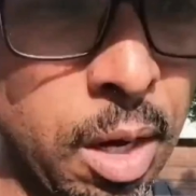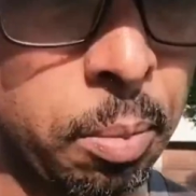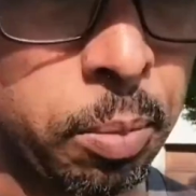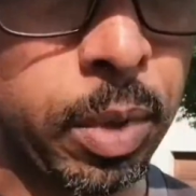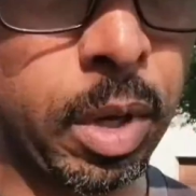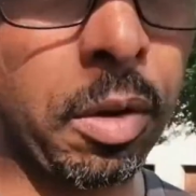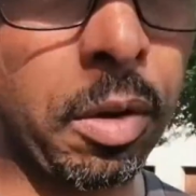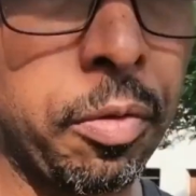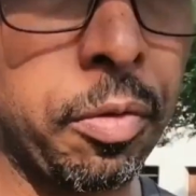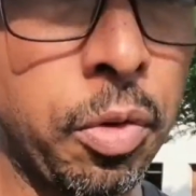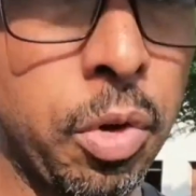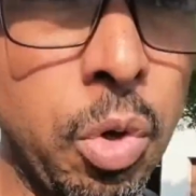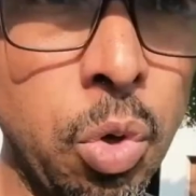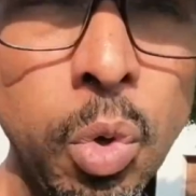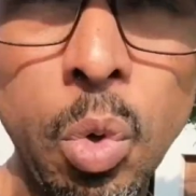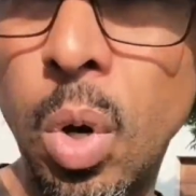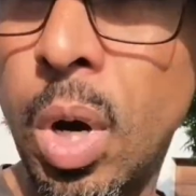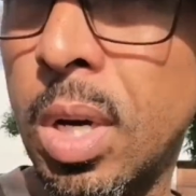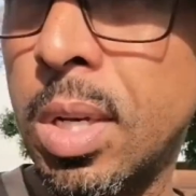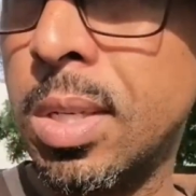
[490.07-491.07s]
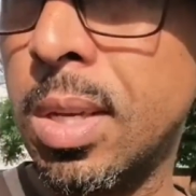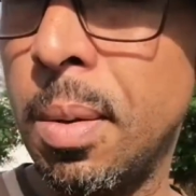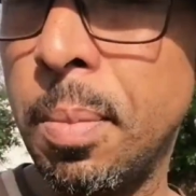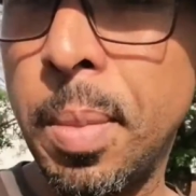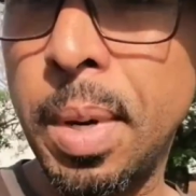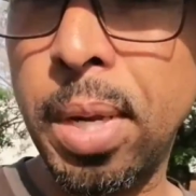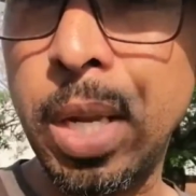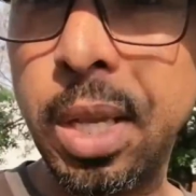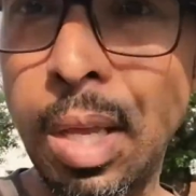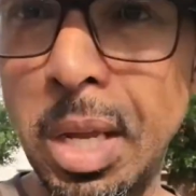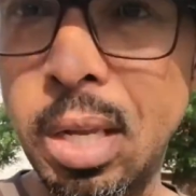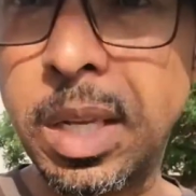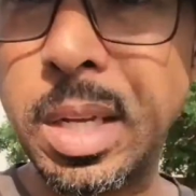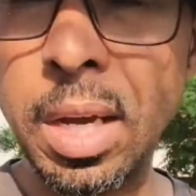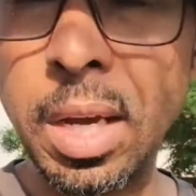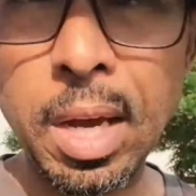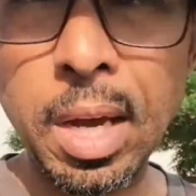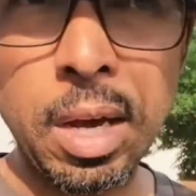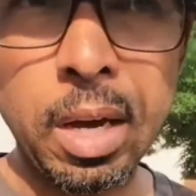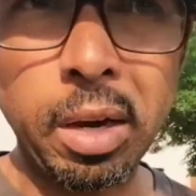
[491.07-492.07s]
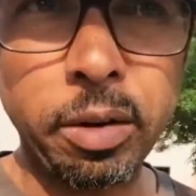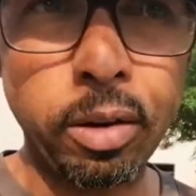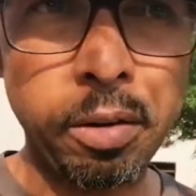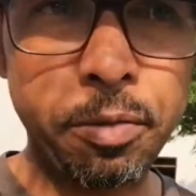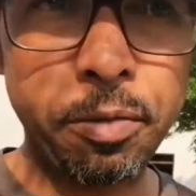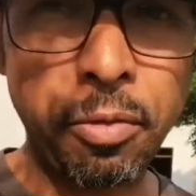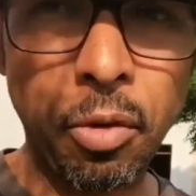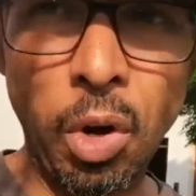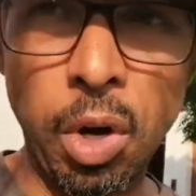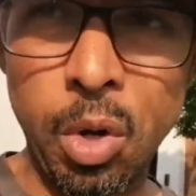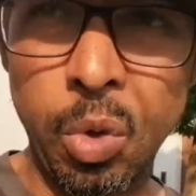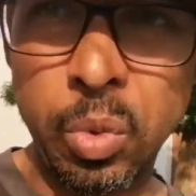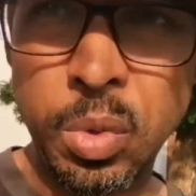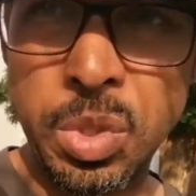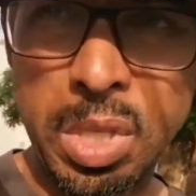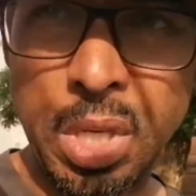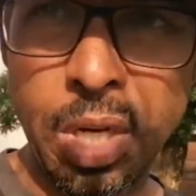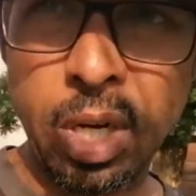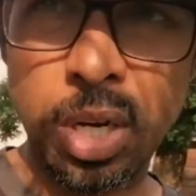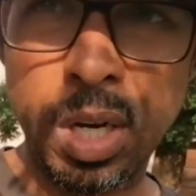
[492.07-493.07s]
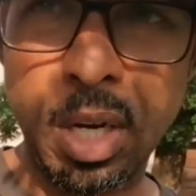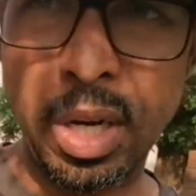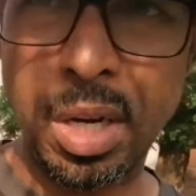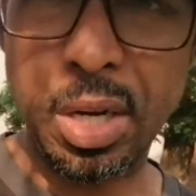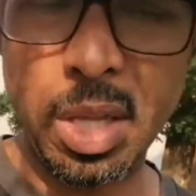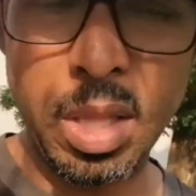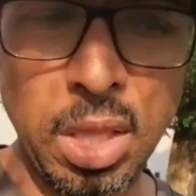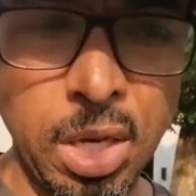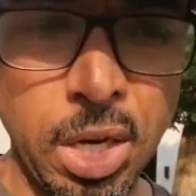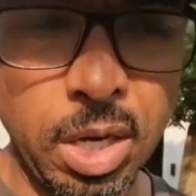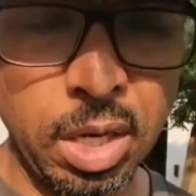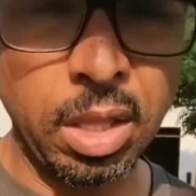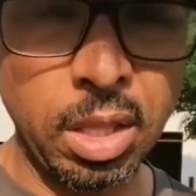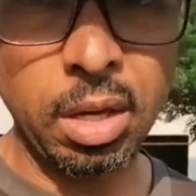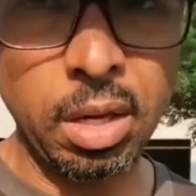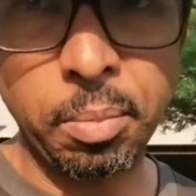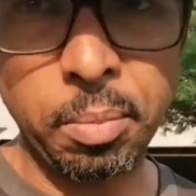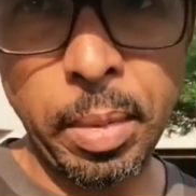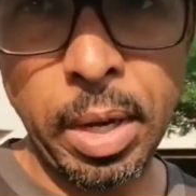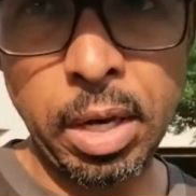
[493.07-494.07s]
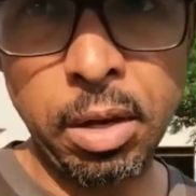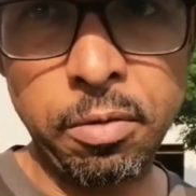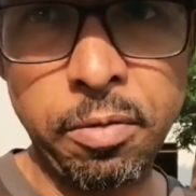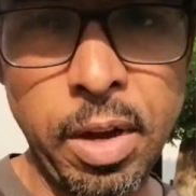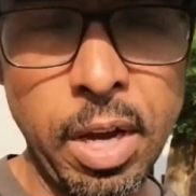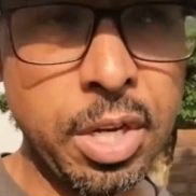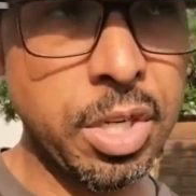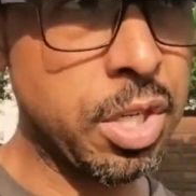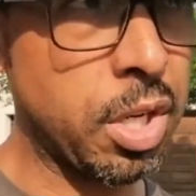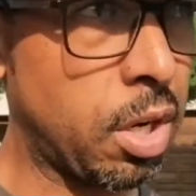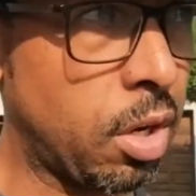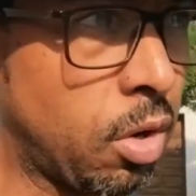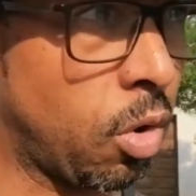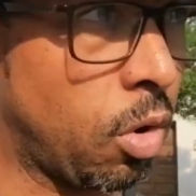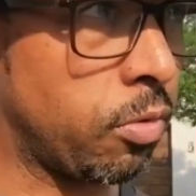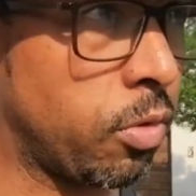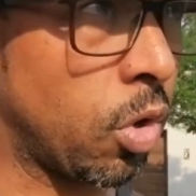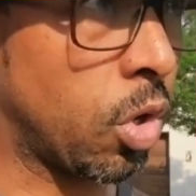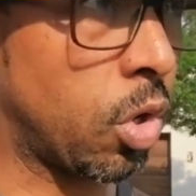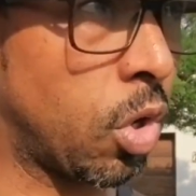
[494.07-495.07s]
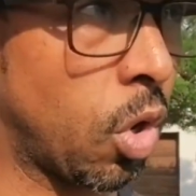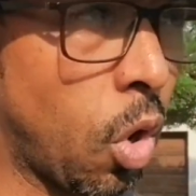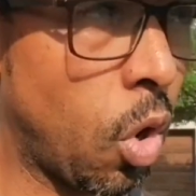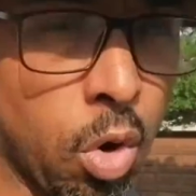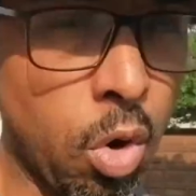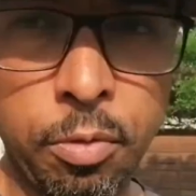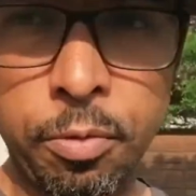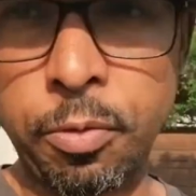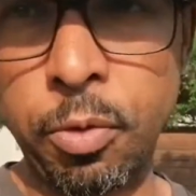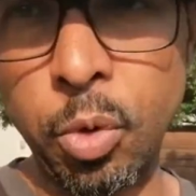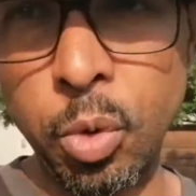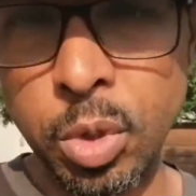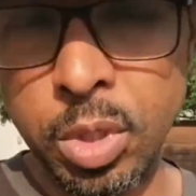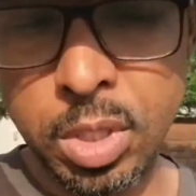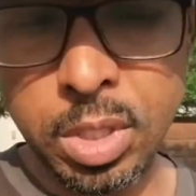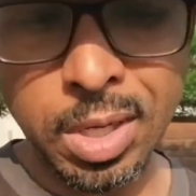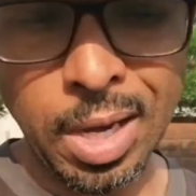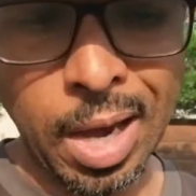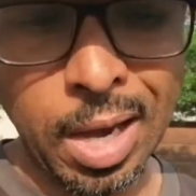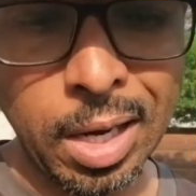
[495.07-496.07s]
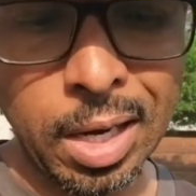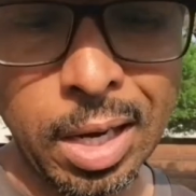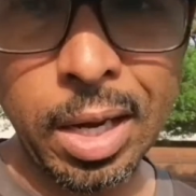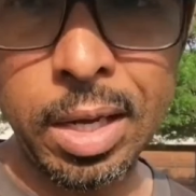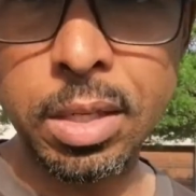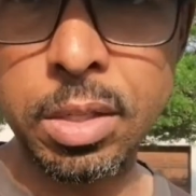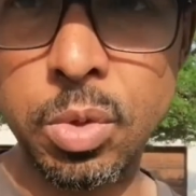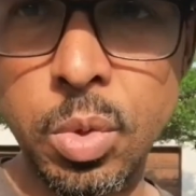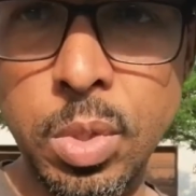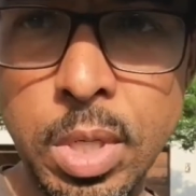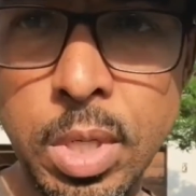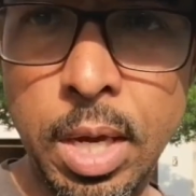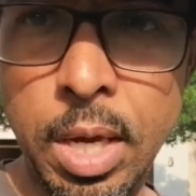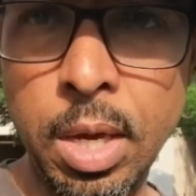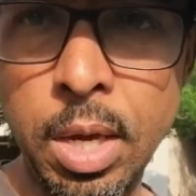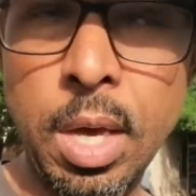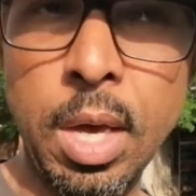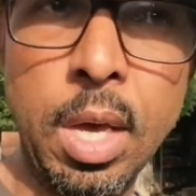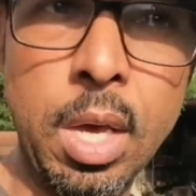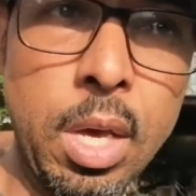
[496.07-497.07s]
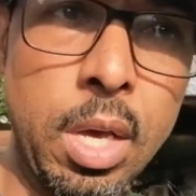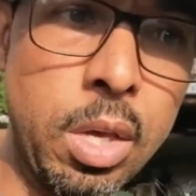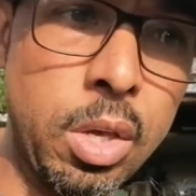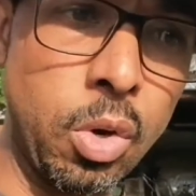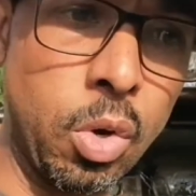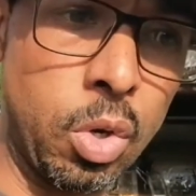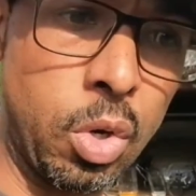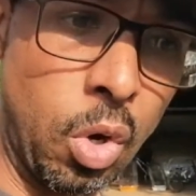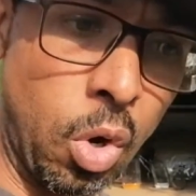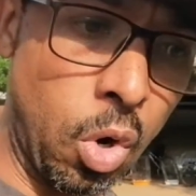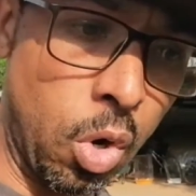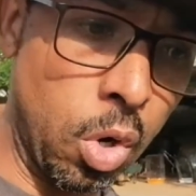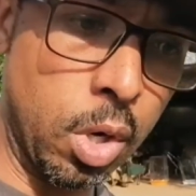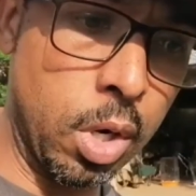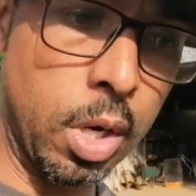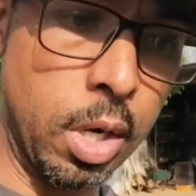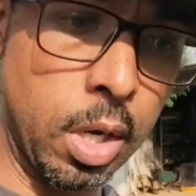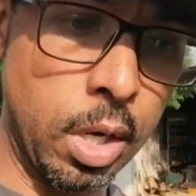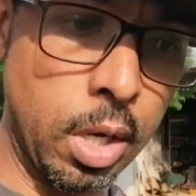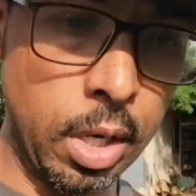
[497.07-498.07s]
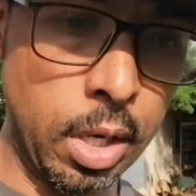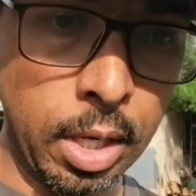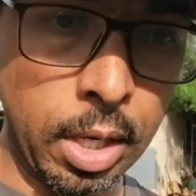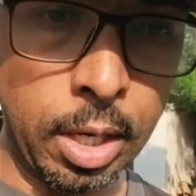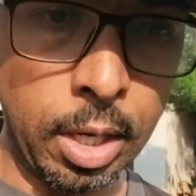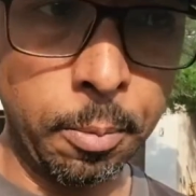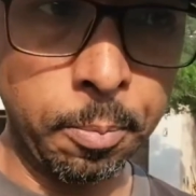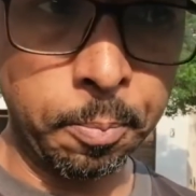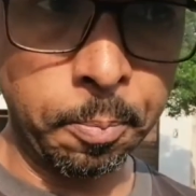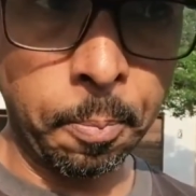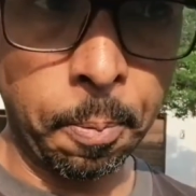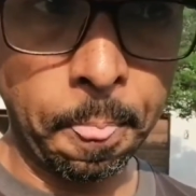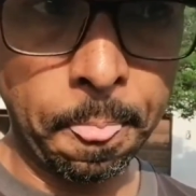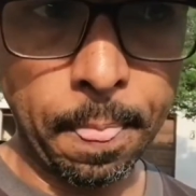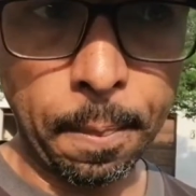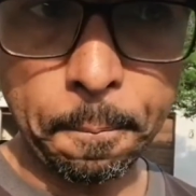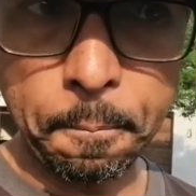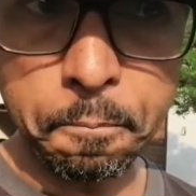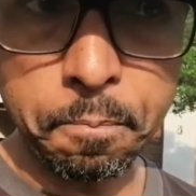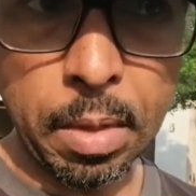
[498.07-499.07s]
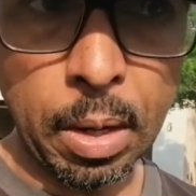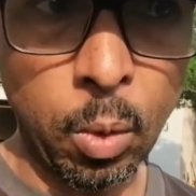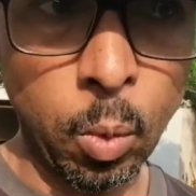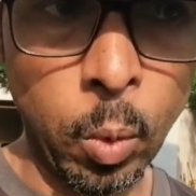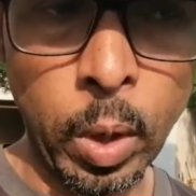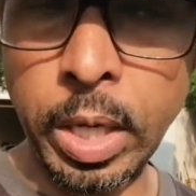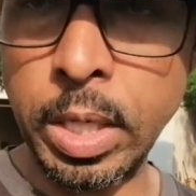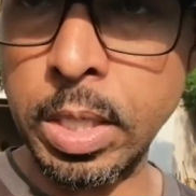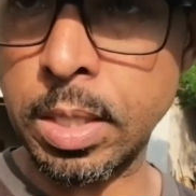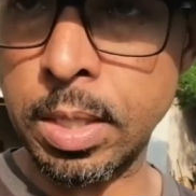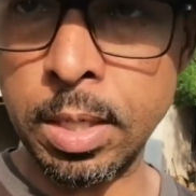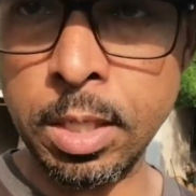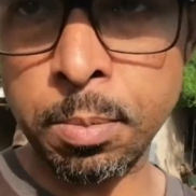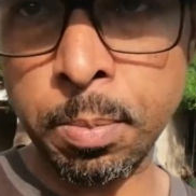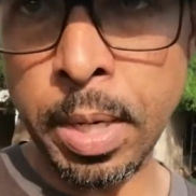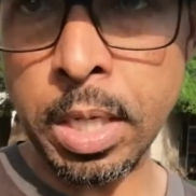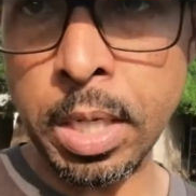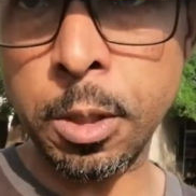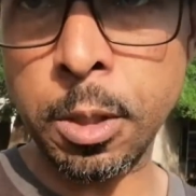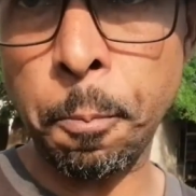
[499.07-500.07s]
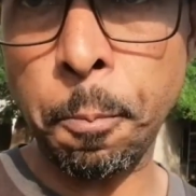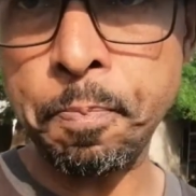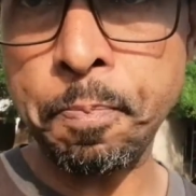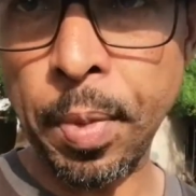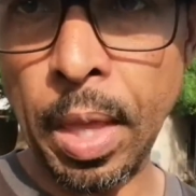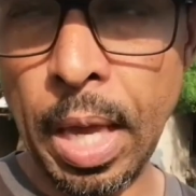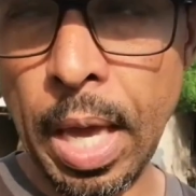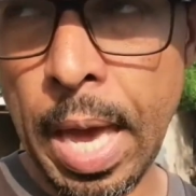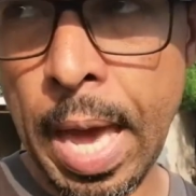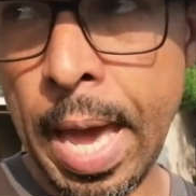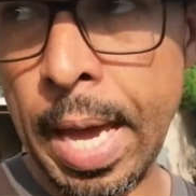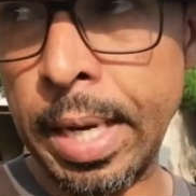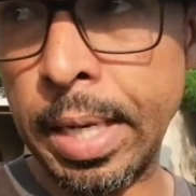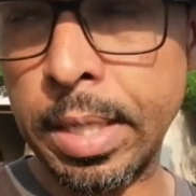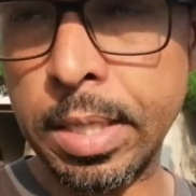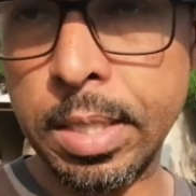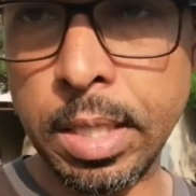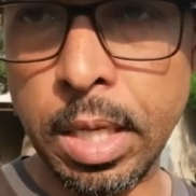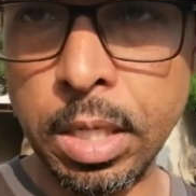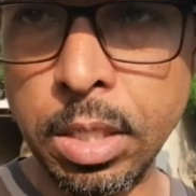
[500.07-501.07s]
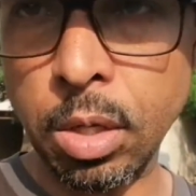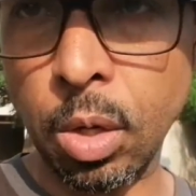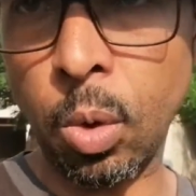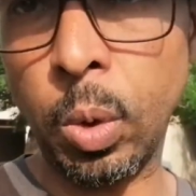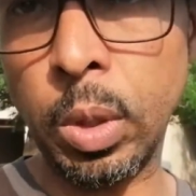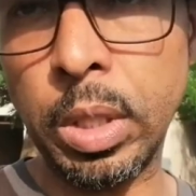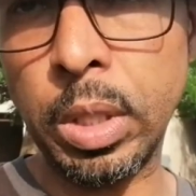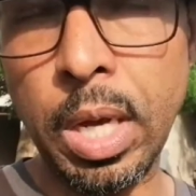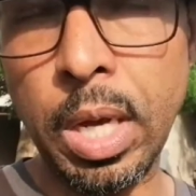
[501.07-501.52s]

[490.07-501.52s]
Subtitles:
If you are somebody that follows the manufacturer of your dog foods guidelines to say your dog weighs this much and is this old,